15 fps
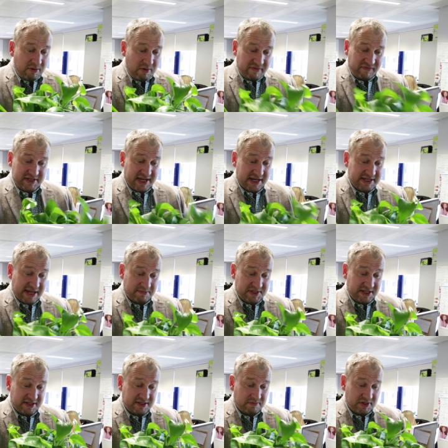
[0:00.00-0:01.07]
Here we have a
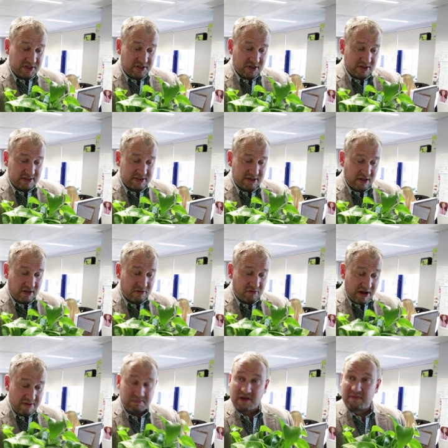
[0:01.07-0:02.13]
Scindapsus, which is a
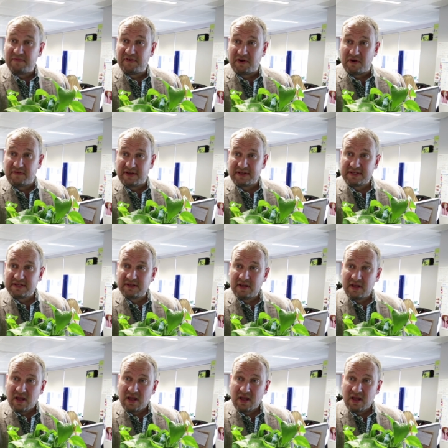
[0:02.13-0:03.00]
great plant for the office.